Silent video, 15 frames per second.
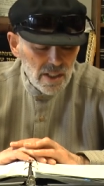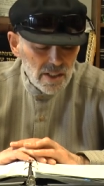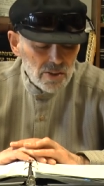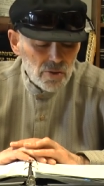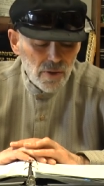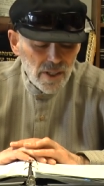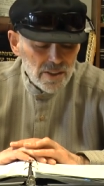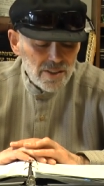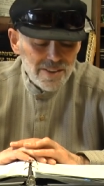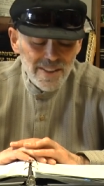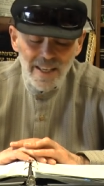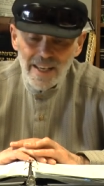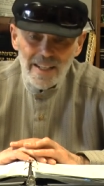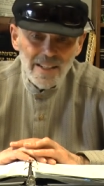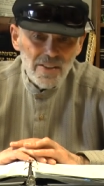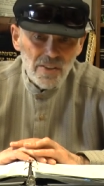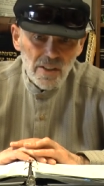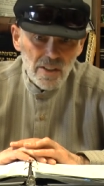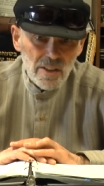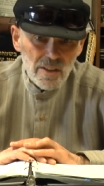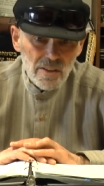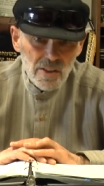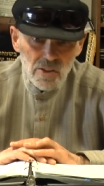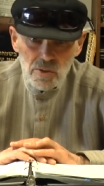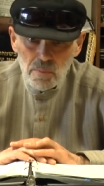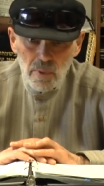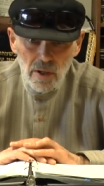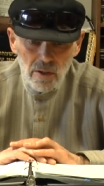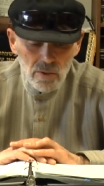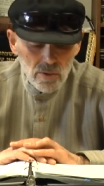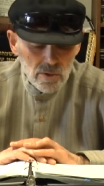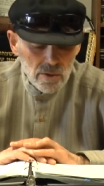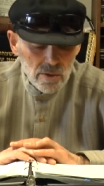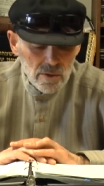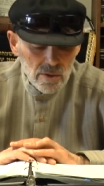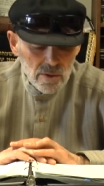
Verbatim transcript: attracted to anything that sparkled.